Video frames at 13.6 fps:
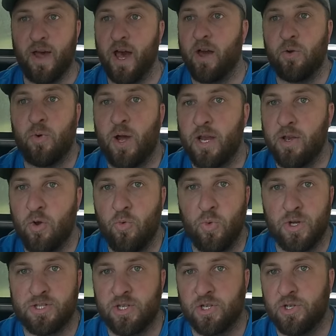How do I know
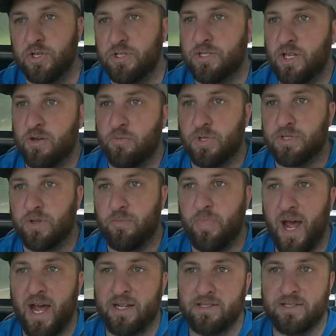what's a good stud, what's a
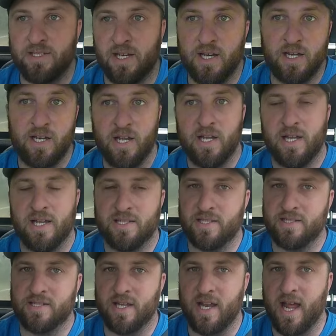bad stud? Is
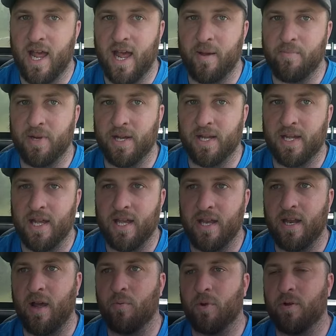this gonna happen
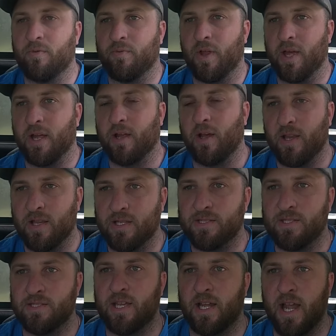again? I would have, like, this
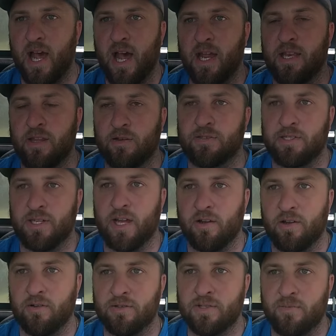is like ideal
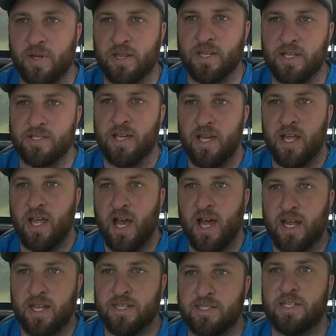scenario, something like this.
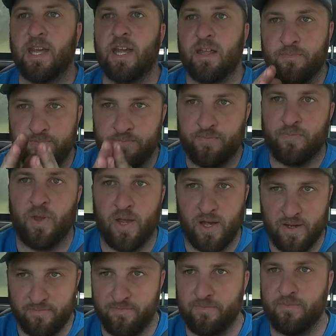I can say,
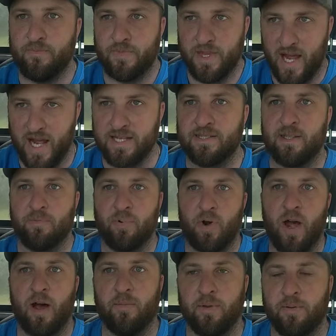that's the
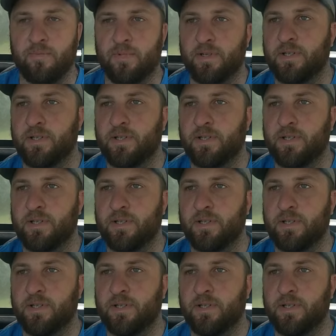problem.